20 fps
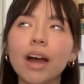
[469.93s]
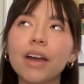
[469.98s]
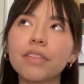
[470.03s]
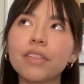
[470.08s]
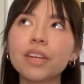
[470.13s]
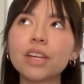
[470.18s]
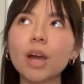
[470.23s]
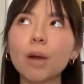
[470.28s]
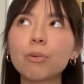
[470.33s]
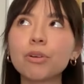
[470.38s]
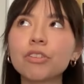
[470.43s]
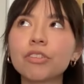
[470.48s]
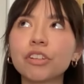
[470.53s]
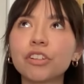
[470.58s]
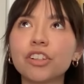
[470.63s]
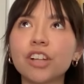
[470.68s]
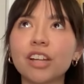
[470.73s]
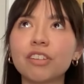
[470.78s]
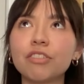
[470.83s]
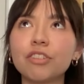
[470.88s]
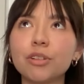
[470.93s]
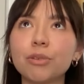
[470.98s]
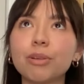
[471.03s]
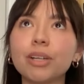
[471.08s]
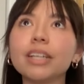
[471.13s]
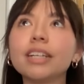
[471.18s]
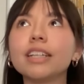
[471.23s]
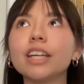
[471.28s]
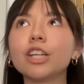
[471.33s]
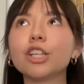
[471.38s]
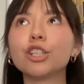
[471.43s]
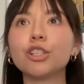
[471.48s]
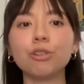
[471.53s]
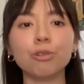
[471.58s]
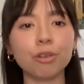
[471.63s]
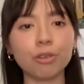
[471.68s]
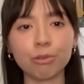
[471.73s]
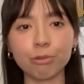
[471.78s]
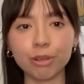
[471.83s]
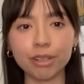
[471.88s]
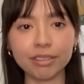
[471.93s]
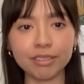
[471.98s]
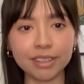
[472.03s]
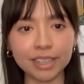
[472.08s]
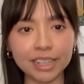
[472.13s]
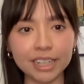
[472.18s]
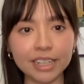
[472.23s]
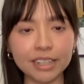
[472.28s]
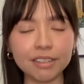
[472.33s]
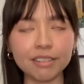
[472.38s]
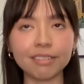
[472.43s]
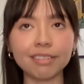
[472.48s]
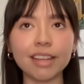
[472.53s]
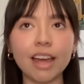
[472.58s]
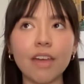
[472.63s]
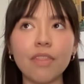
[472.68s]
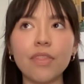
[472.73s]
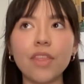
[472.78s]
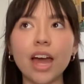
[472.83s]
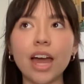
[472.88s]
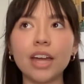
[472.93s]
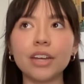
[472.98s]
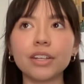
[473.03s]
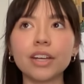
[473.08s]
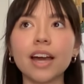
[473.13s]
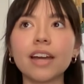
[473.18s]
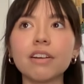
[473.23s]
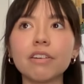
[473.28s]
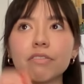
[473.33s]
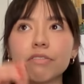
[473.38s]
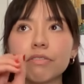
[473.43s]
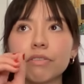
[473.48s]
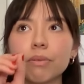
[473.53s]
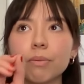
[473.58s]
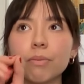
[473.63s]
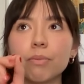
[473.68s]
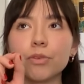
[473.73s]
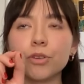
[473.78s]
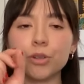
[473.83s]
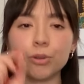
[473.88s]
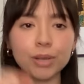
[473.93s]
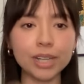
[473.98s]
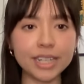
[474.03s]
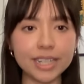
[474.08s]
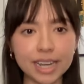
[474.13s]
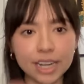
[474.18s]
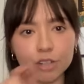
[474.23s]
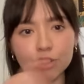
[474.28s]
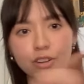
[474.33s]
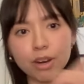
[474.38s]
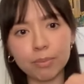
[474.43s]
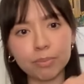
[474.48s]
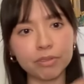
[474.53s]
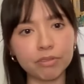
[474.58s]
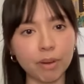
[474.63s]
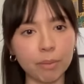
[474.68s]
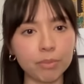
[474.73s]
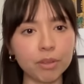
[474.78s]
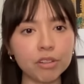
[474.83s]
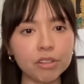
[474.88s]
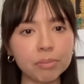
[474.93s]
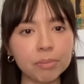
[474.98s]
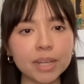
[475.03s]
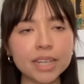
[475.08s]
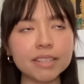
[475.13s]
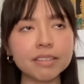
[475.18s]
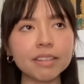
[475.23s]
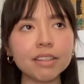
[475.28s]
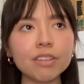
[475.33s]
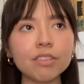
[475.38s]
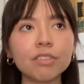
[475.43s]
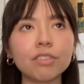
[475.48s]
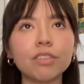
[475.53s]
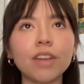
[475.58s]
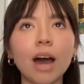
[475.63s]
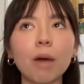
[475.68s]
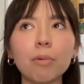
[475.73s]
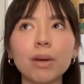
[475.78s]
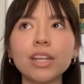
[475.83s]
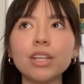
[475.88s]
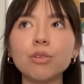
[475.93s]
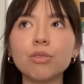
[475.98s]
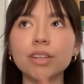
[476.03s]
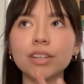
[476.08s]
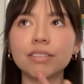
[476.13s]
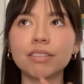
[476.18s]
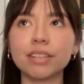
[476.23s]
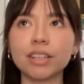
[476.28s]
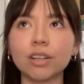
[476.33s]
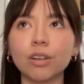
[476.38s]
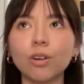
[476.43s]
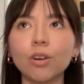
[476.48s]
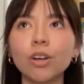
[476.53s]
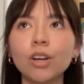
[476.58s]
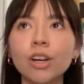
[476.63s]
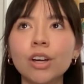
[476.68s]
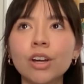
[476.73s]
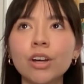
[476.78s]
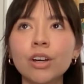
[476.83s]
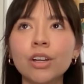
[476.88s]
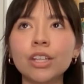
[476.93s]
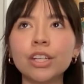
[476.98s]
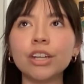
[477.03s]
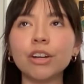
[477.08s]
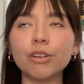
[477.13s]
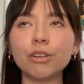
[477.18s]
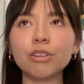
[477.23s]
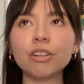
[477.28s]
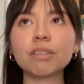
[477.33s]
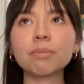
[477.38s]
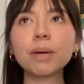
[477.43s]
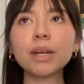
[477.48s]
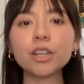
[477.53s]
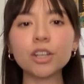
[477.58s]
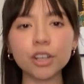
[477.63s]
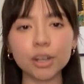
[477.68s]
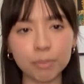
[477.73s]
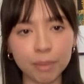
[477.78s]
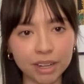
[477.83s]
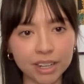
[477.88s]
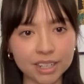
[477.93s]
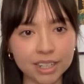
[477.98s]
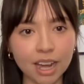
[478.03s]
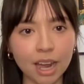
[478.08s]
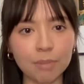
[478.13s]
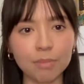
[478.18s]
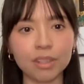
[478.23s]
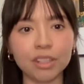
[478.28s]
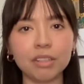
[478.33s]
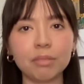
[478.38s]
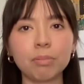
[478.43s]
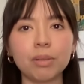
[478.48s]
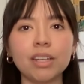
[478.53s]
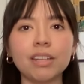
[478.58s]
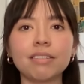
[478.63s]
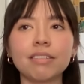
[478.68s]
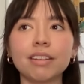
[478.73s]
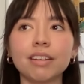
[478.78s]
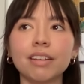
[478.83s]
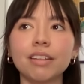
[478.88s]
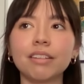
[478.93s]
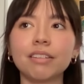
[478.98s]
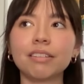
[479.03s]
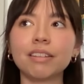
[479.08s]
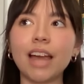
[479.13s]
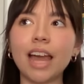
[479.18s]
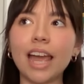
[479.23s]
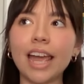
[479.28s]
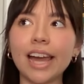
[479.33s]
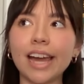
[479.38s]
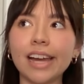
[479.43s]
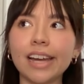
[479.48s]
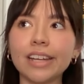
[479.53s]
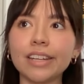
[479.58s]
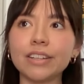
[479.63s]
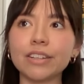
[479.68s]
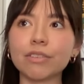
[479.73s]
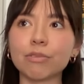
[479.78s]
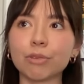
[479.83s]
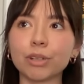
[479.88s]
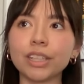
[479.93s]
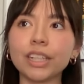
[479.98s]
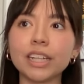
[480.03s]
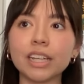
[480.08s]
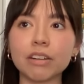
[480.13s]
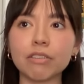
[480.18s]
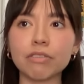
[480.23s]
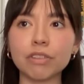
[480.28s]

I think I would suggest doing like 2 to 3 cities and then kind of doing day trips from those places. That way you can still, you can spend a good amount of time in these places and really get a